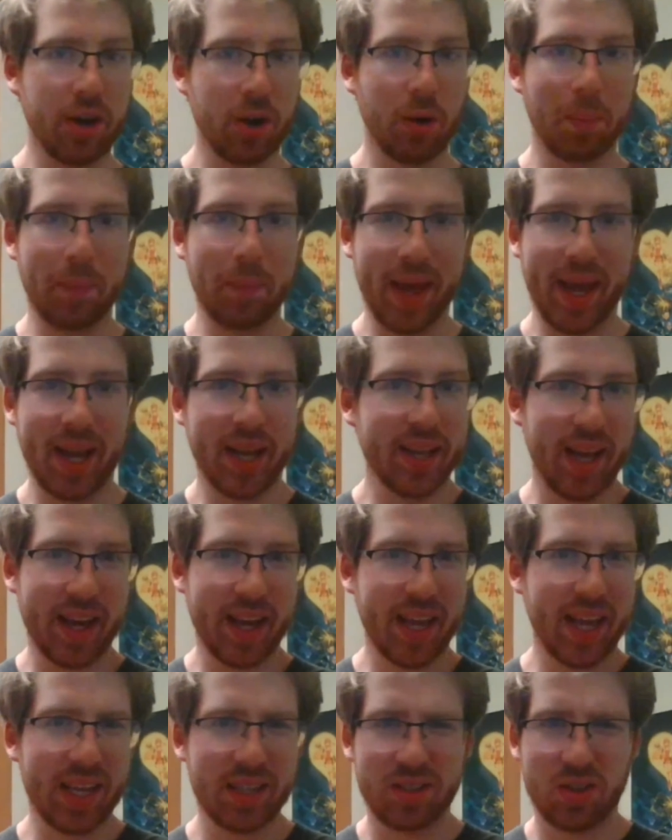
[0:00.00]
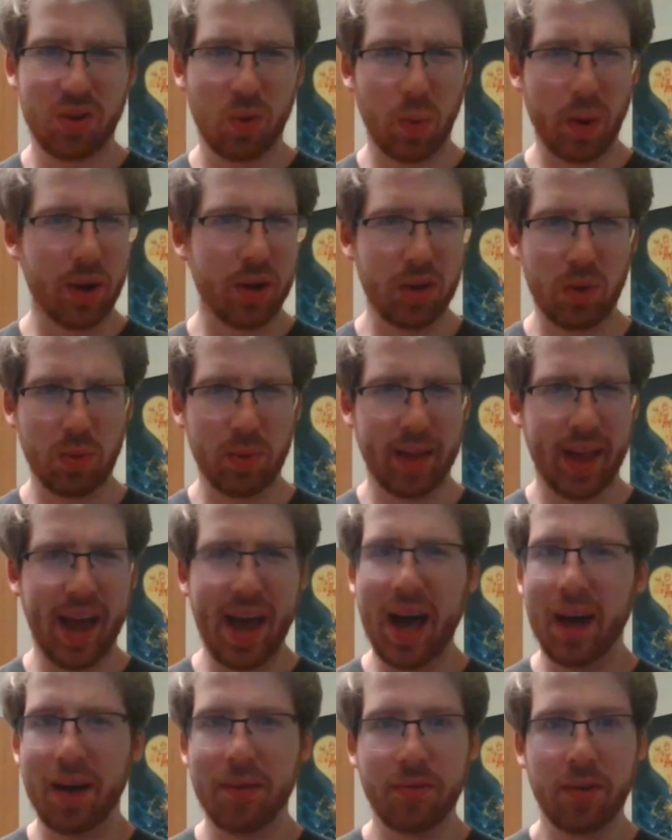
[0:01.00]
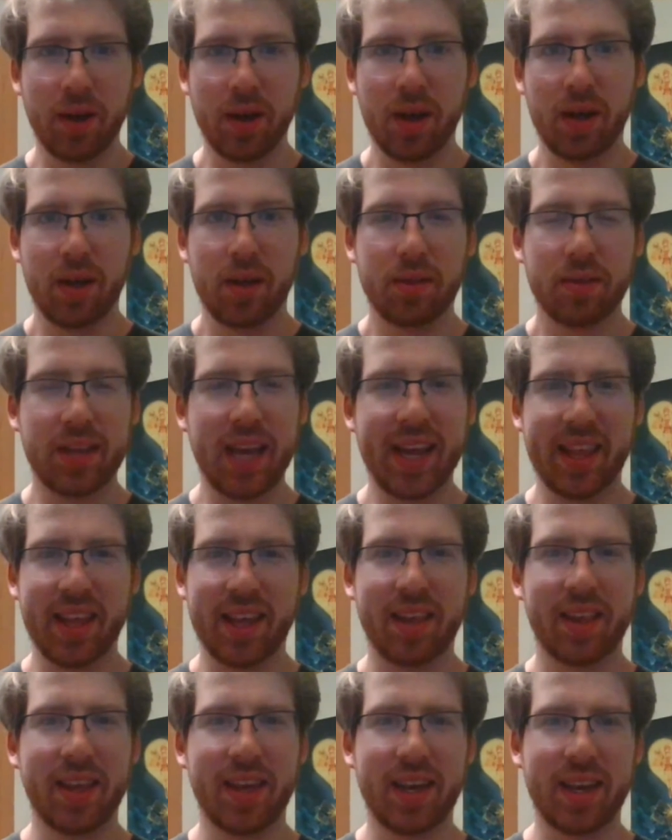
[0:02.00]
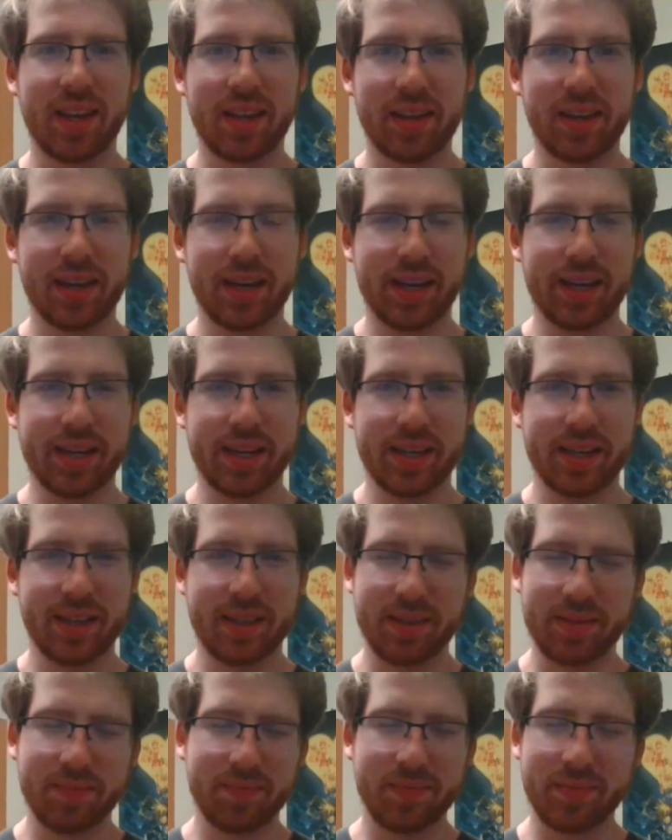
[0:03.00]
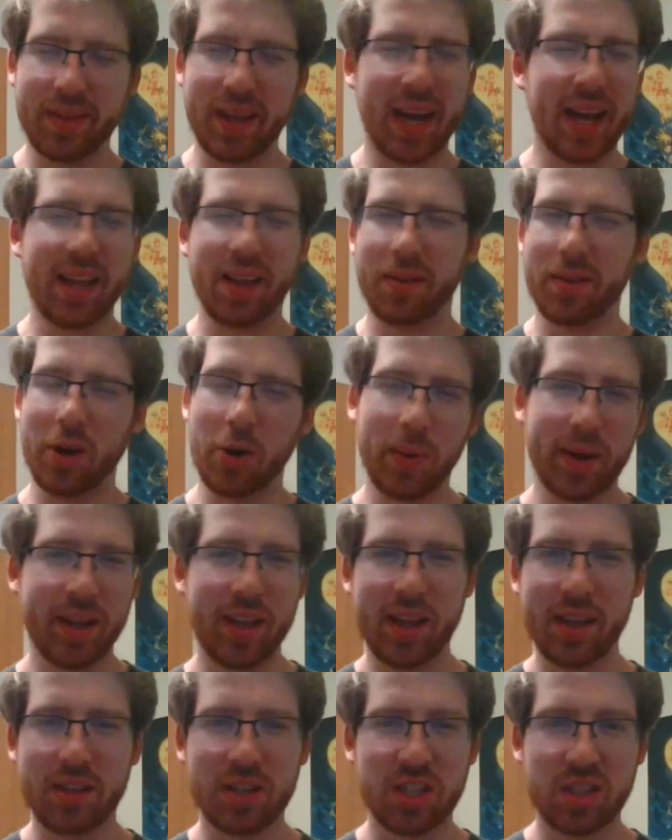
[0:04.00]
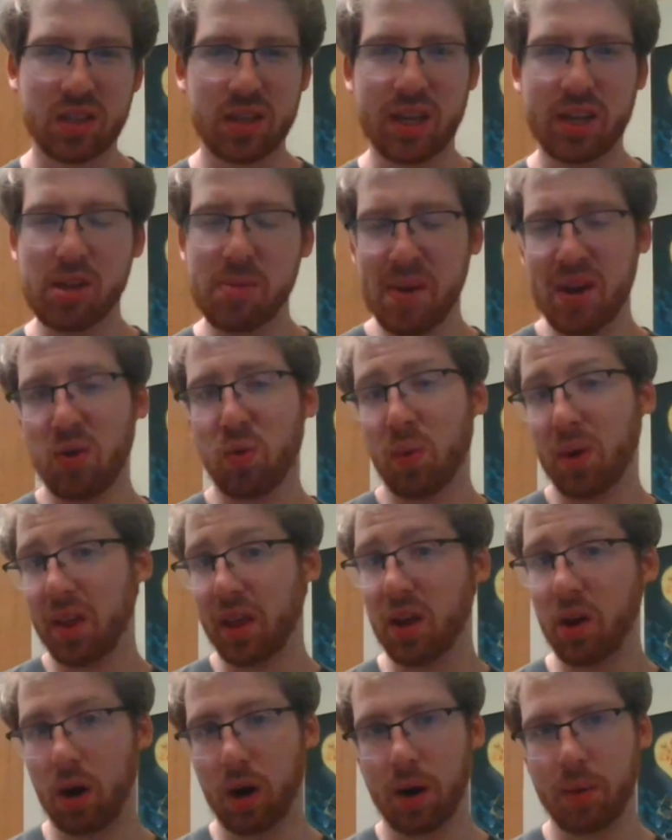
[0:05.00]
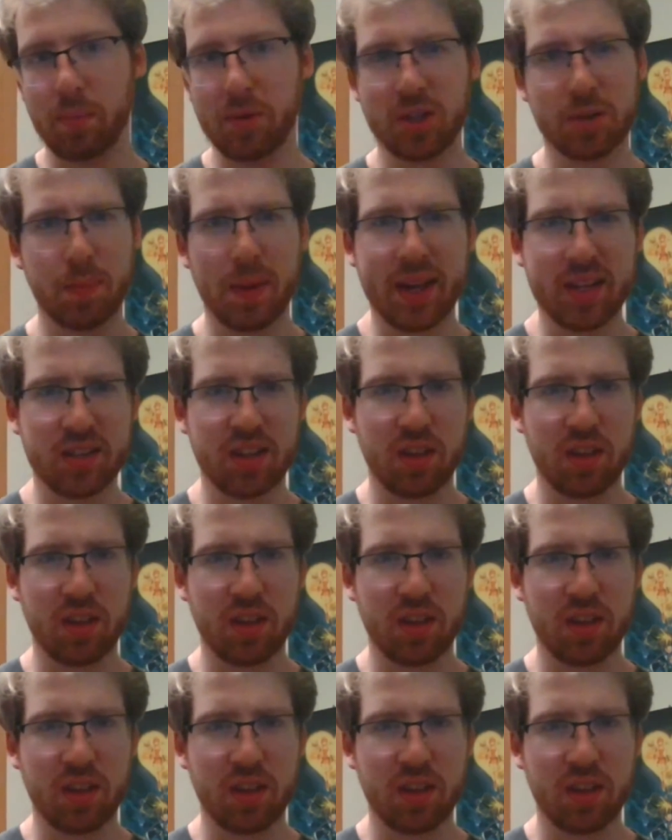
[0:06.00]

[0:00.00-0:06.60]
make it, I guess, to where you would have technically, I don't know, it'd be really hard, just because of